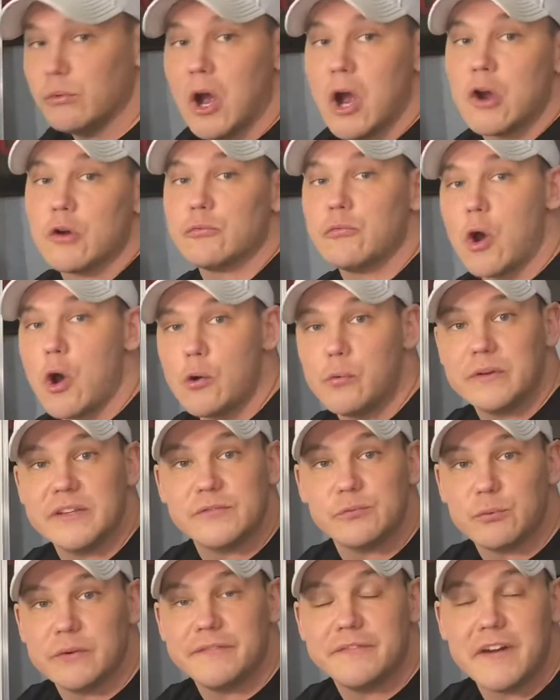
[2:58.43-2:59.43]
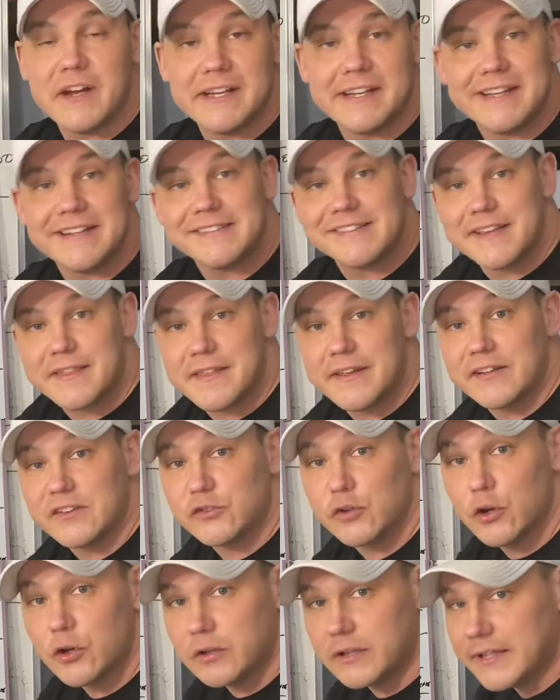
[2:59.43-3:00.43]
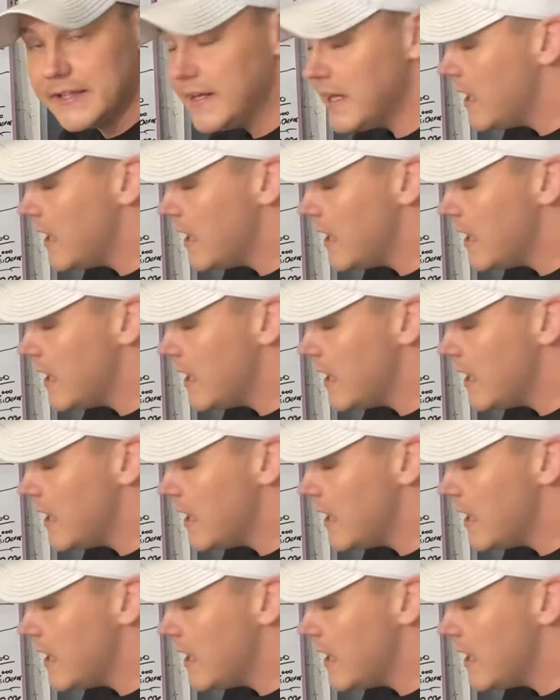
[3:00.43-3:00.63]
are always refinancing things early,